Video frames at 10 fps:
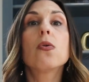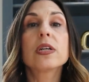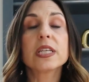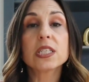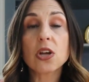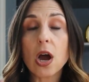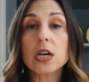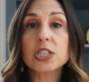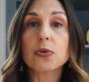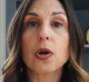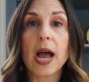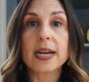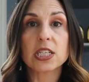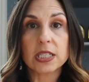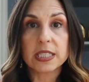where the doctor will
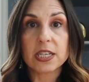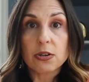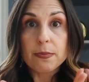actually see your